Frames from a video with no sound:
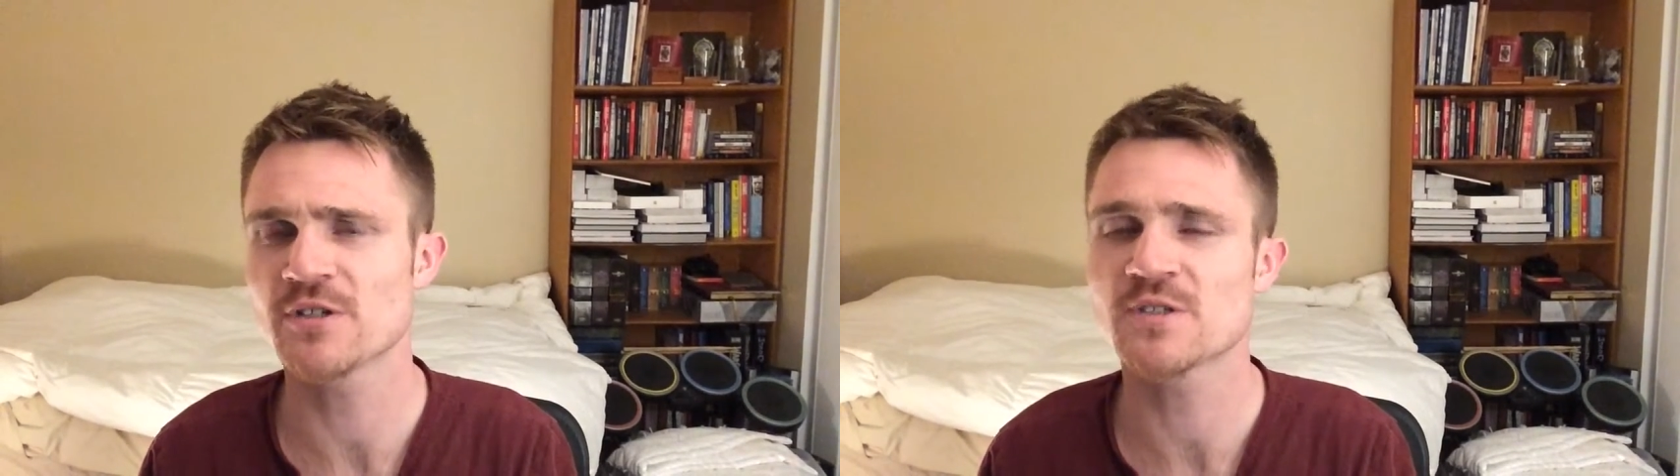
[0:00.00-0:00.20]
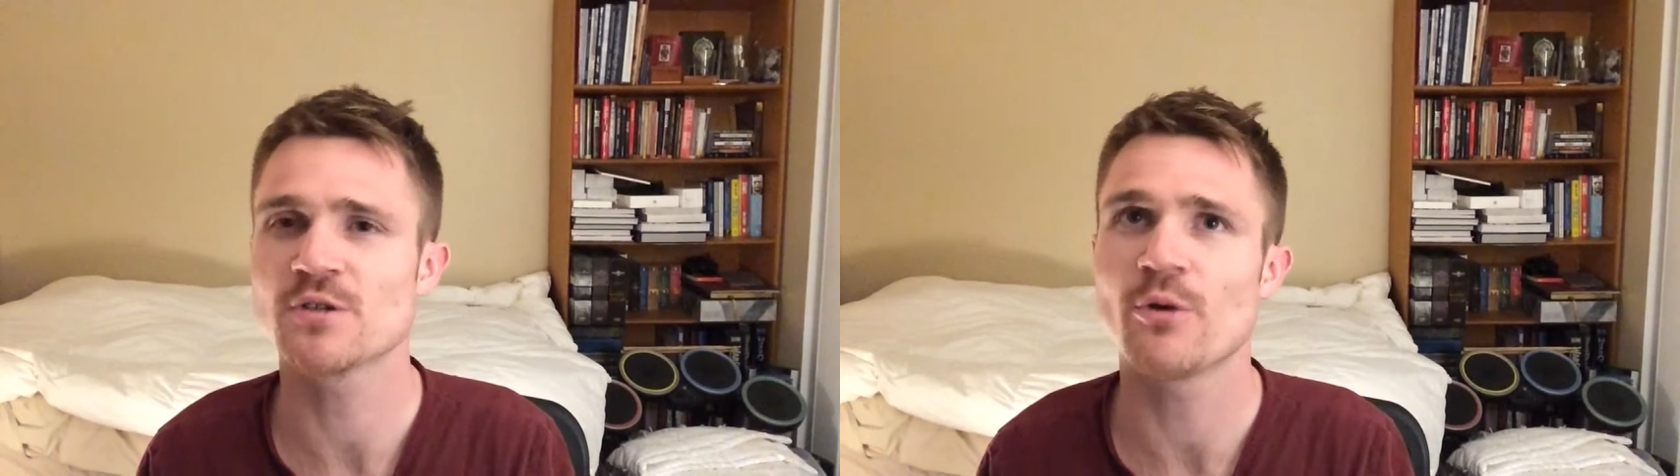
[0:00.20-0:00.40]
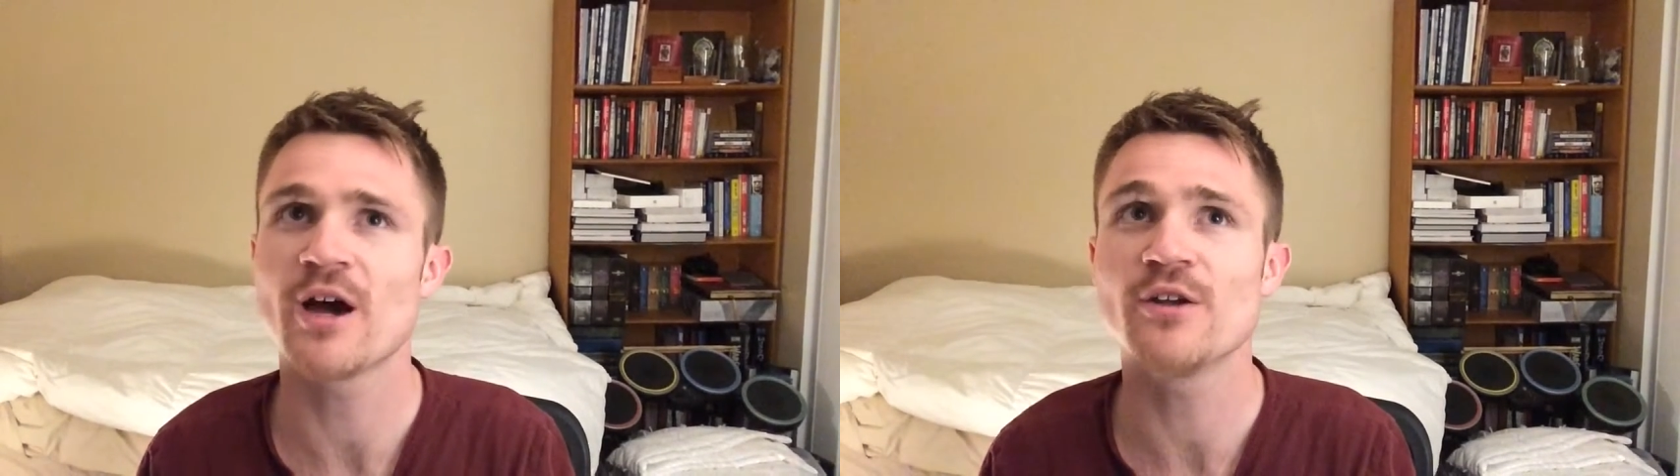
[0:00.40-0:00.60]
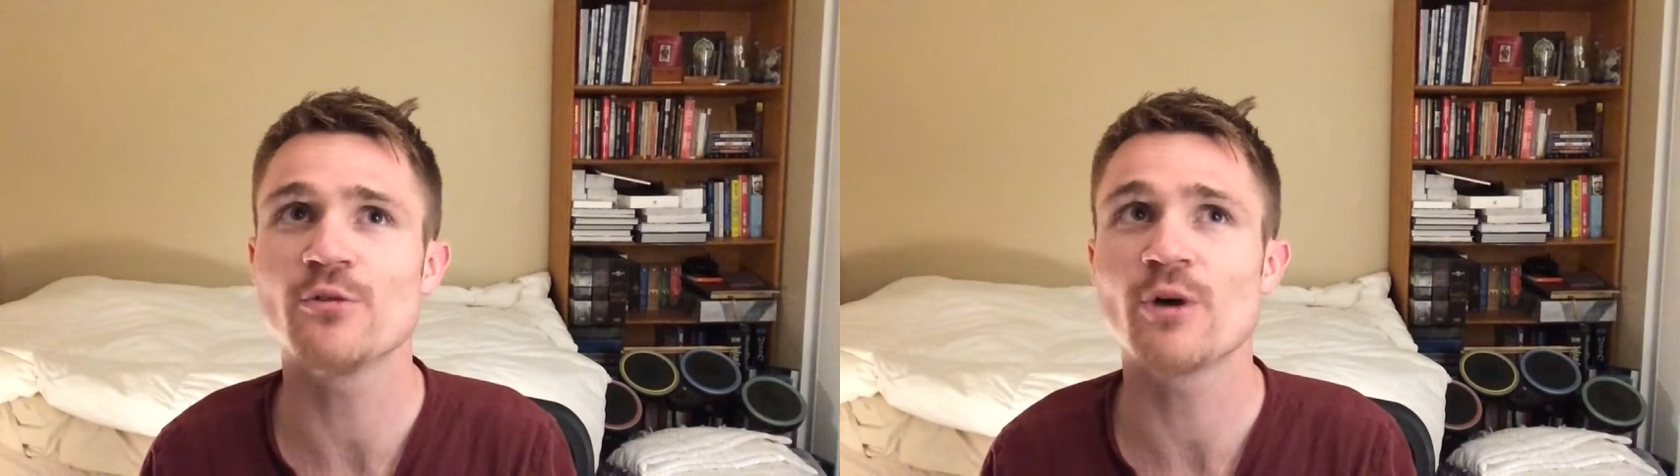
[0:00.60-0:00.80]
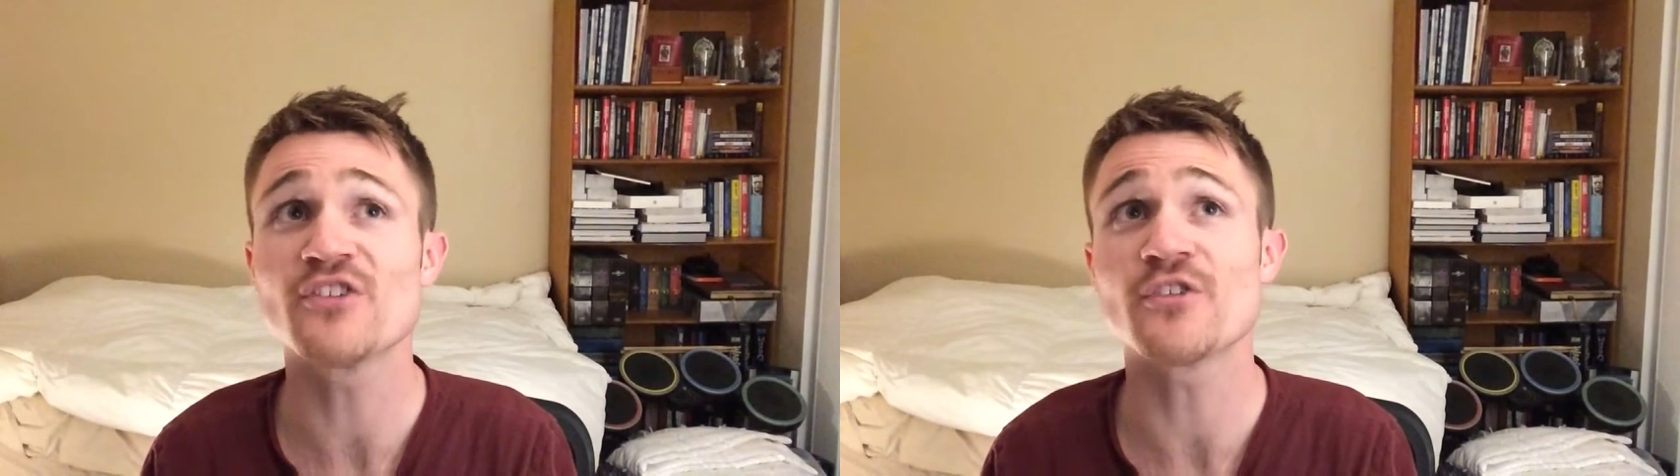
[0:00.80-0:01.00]
So why
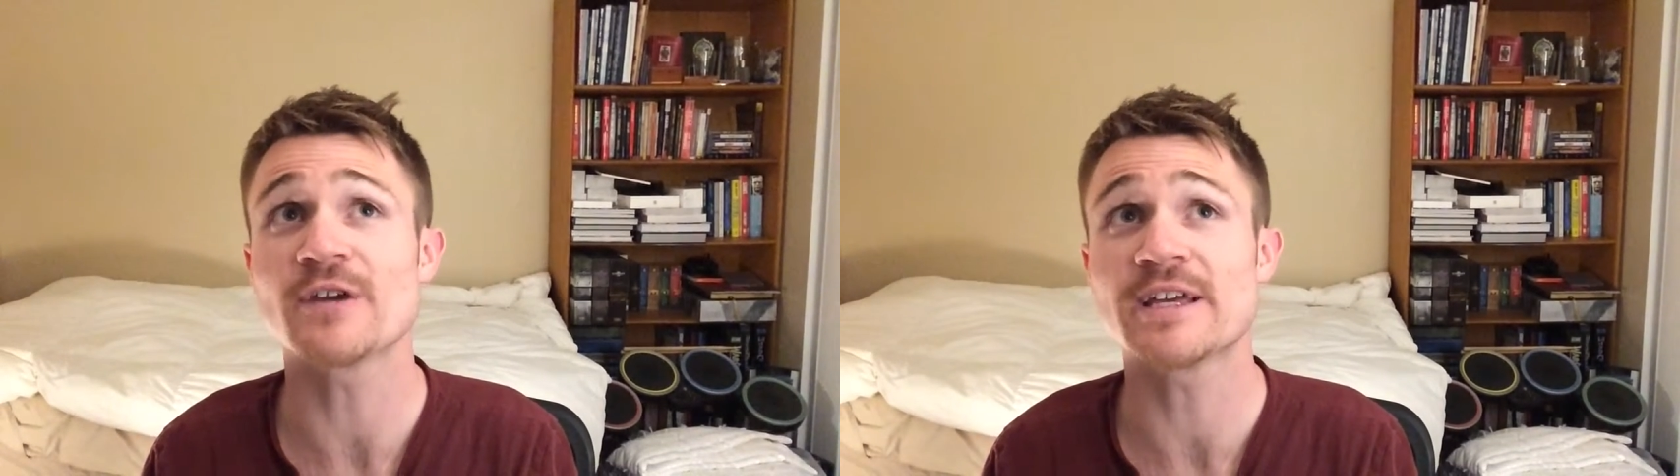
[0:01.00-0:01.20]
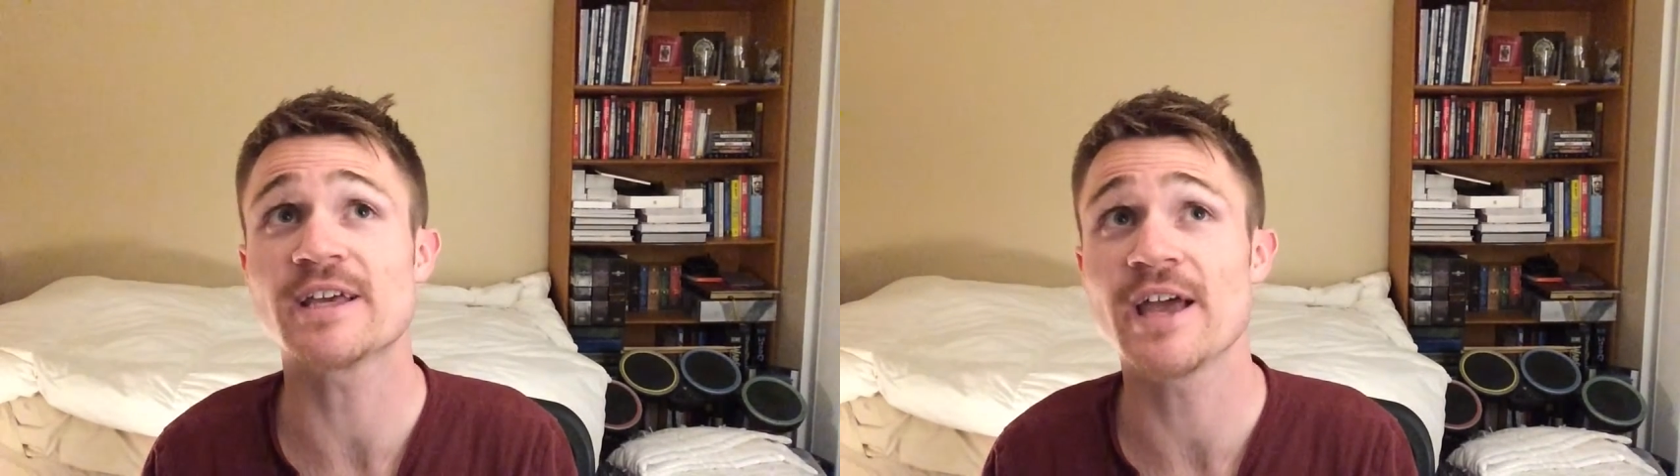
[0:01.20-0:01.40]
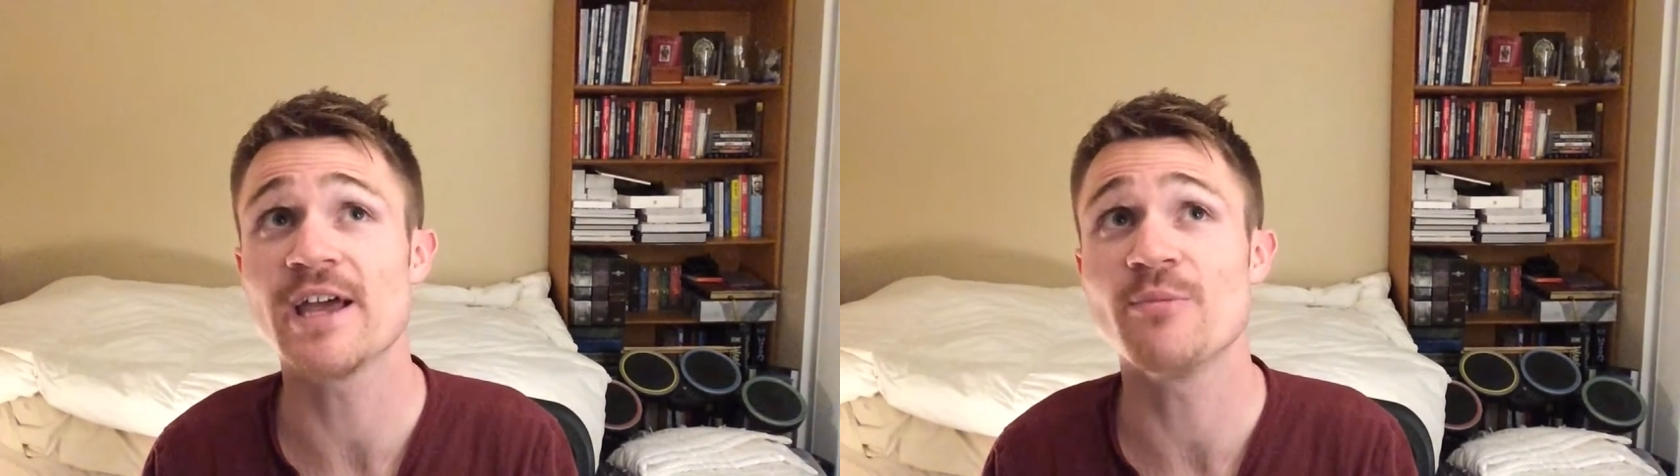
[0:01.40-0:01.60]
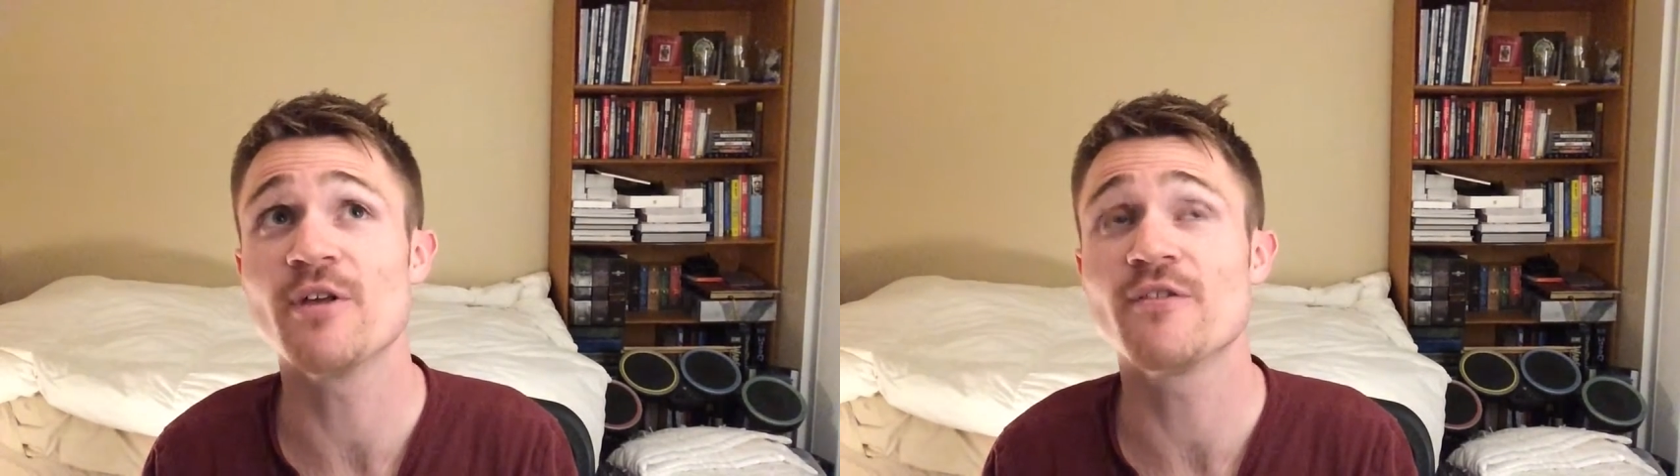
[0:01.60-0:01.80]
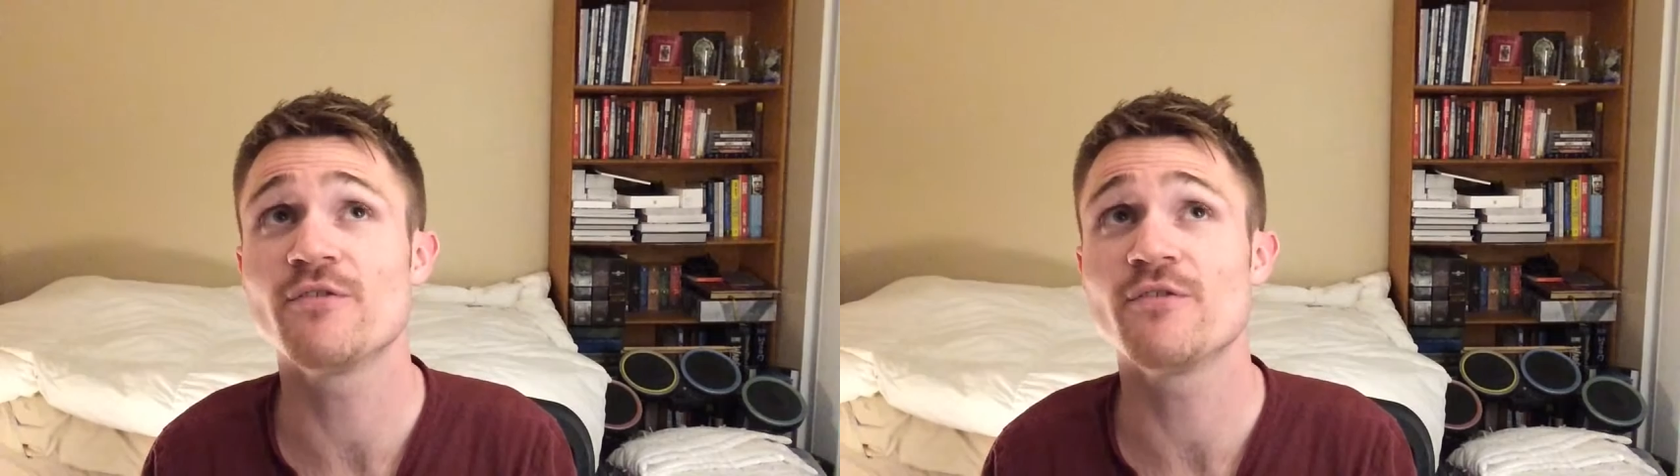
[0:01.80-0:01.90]
is there a game that